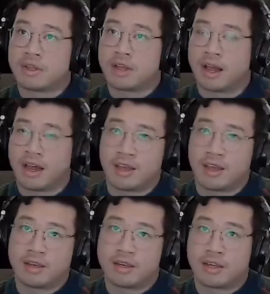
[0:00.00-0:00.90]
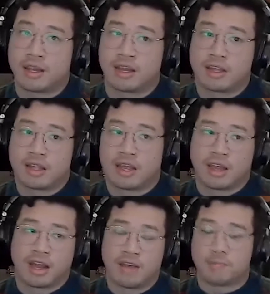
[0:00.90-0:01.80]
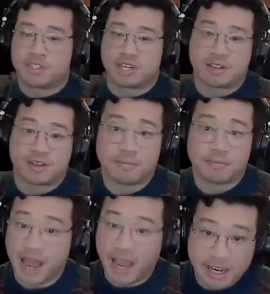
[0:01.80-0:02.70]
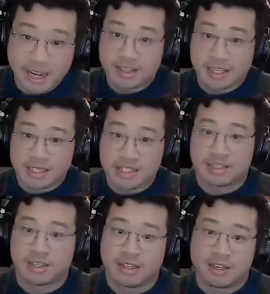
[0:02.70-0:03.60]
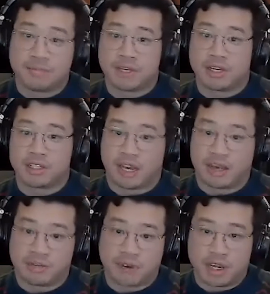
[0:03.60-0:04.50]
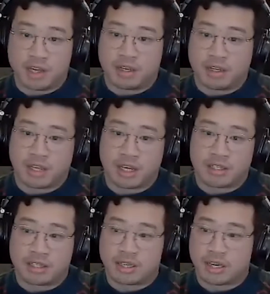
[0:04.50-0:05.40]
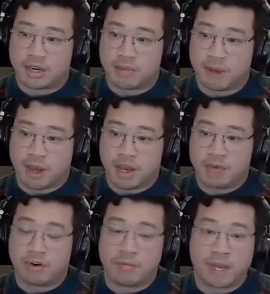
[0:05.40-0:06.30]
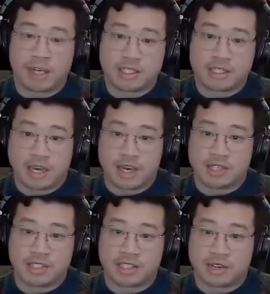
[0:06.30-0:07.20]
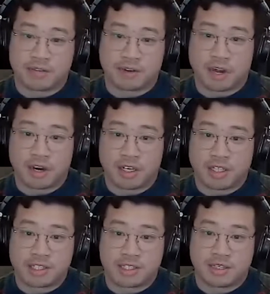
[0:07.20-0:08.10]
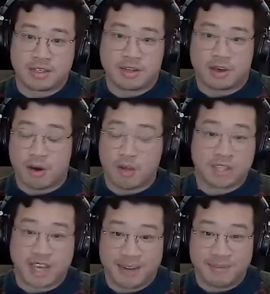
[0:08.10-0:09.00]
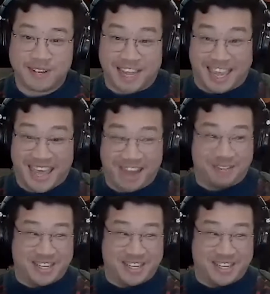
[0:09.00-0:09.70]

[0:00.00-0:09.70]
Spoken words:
I'm particularly bad at this because I find that I romanticize the suffering artists all the time, like every